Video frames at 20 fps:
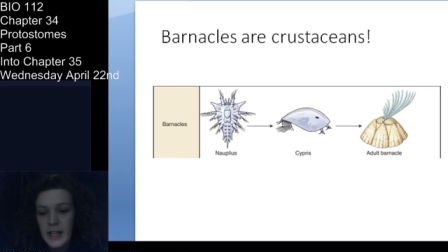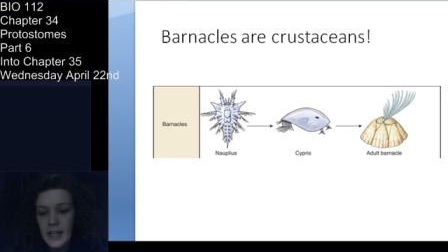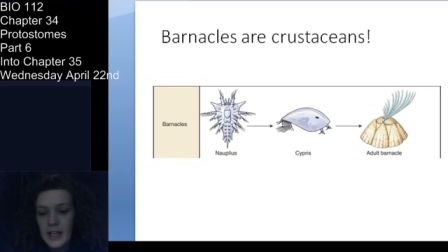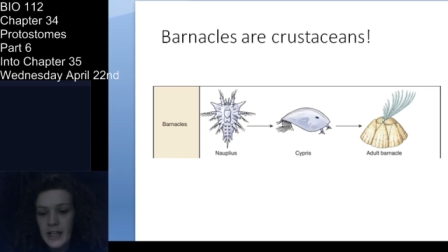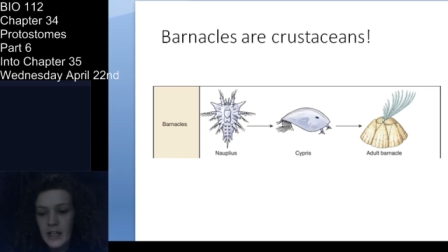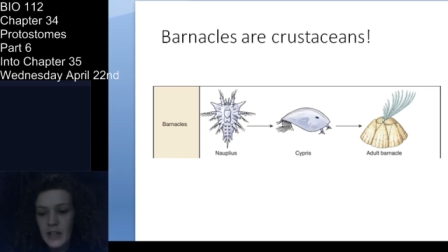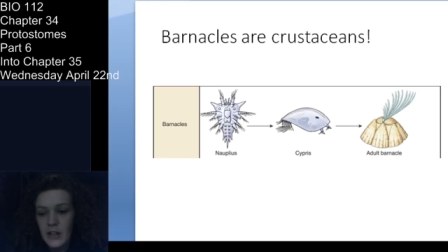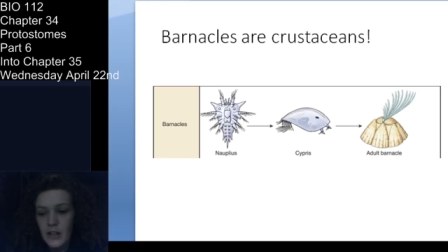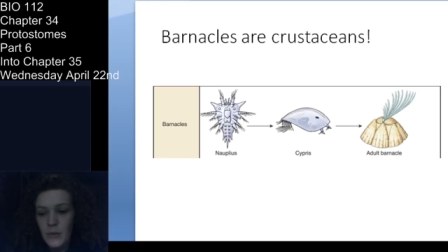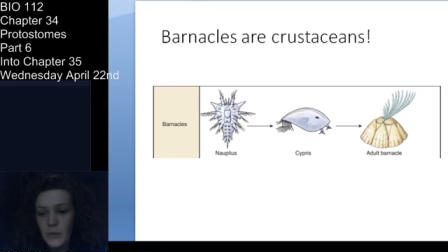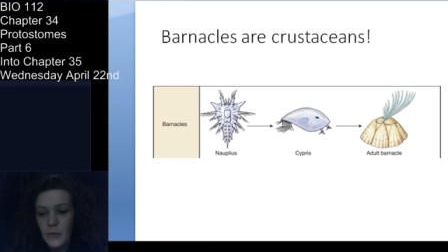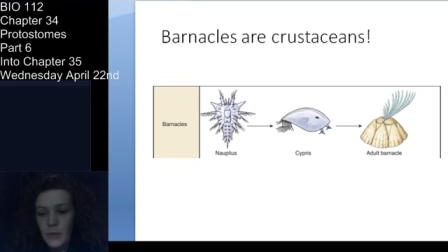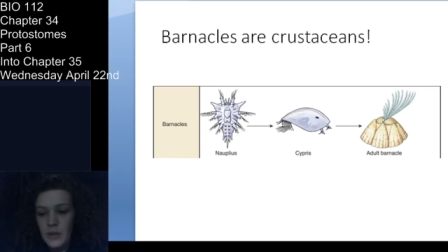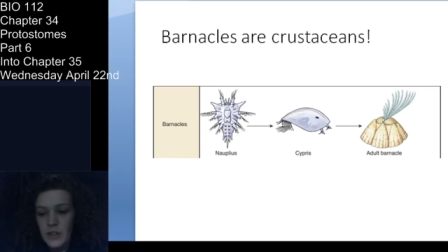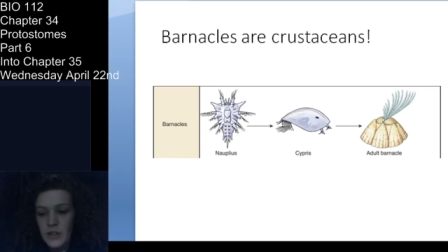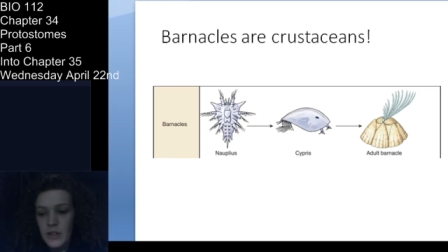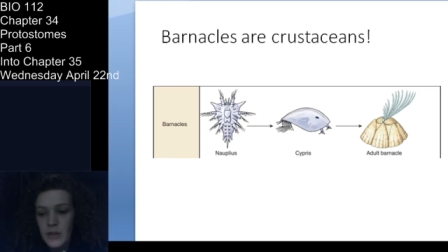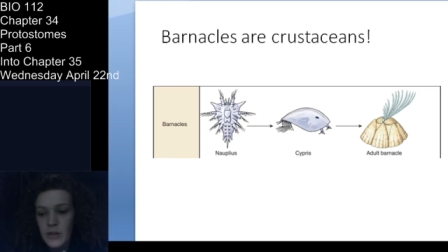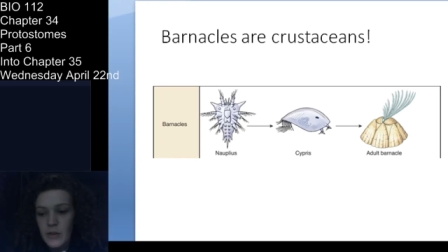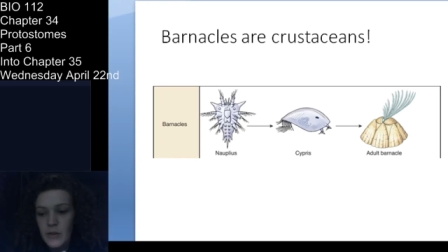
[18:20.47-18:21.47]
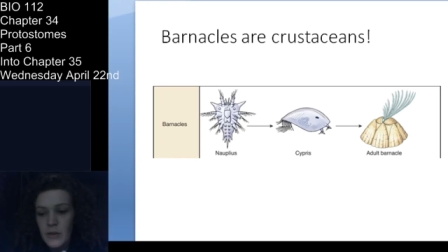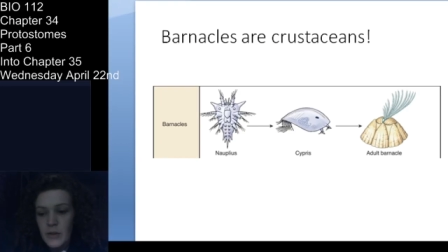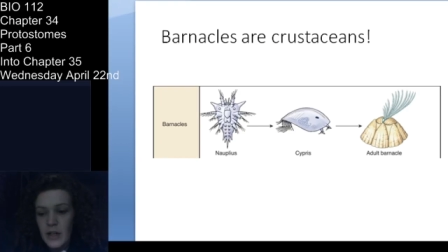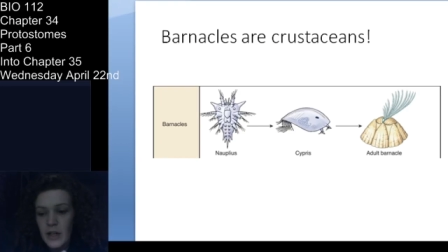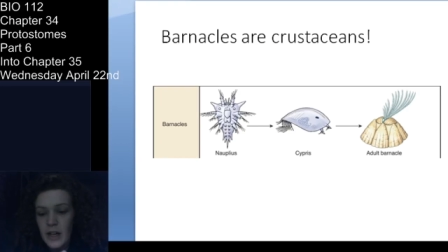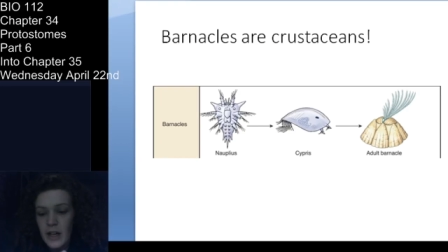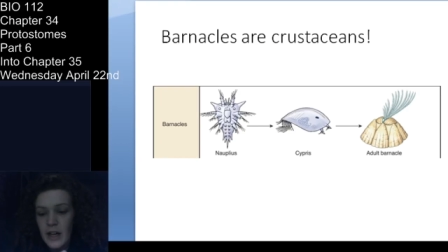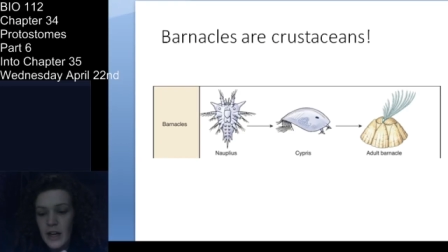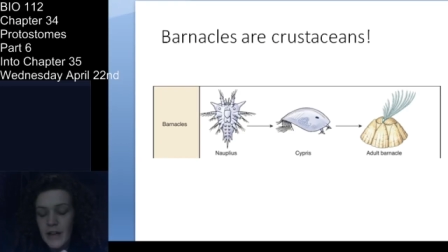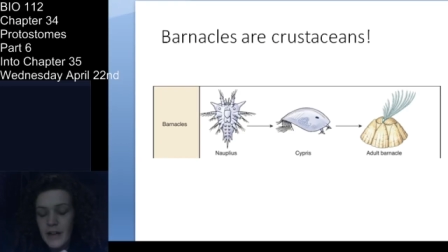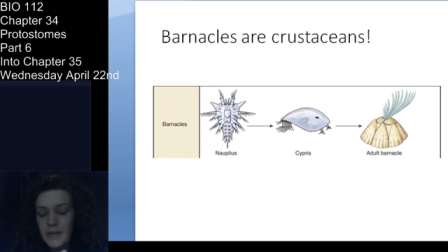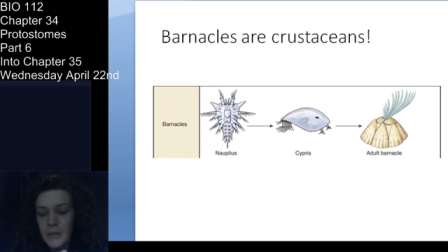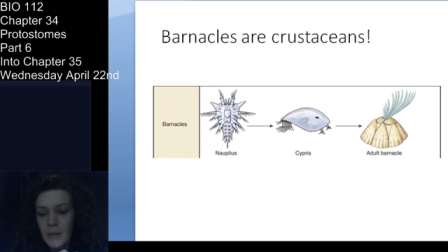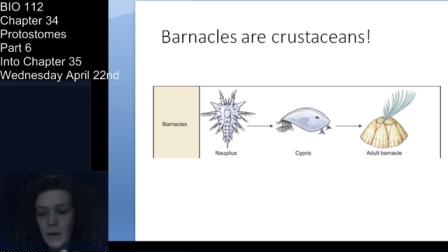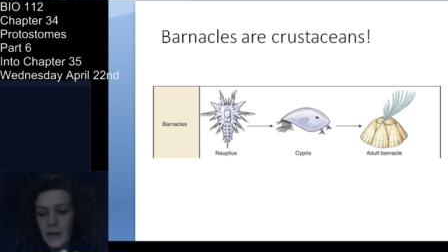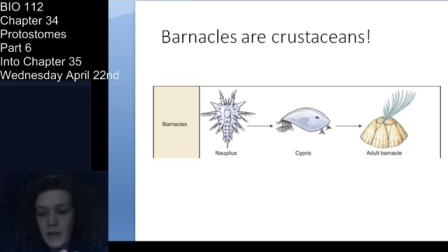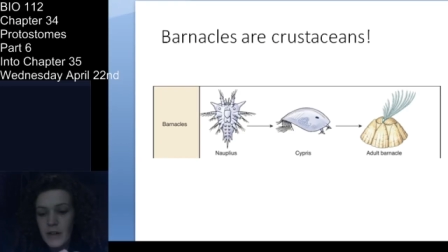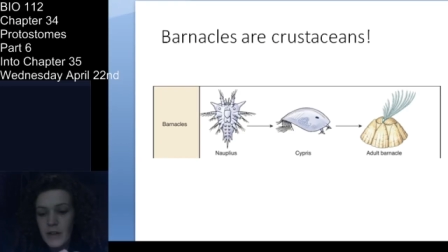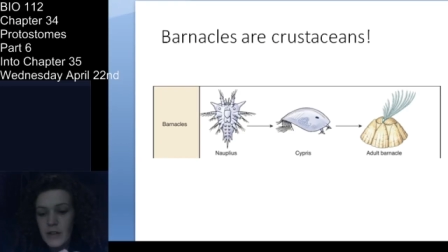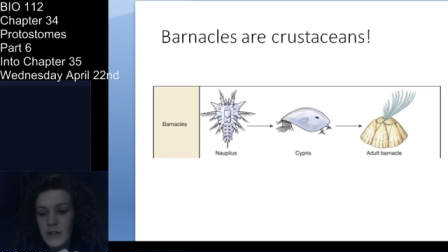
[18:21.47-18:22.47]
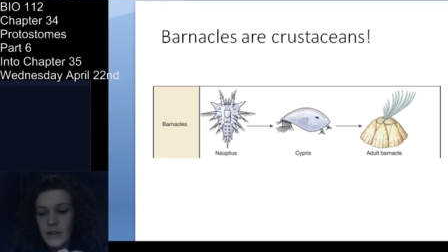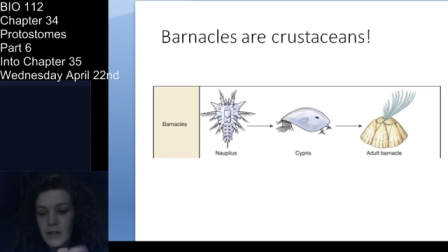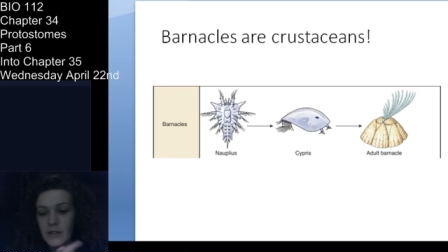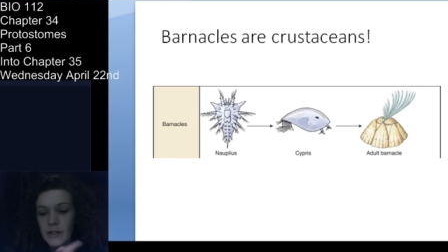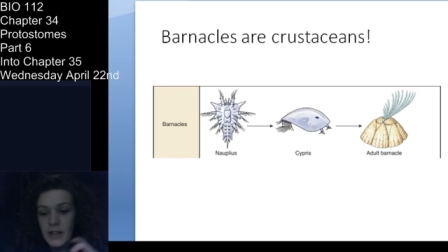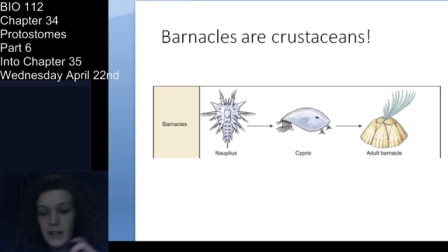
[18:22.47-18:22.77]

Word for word: And when you have a barnacle,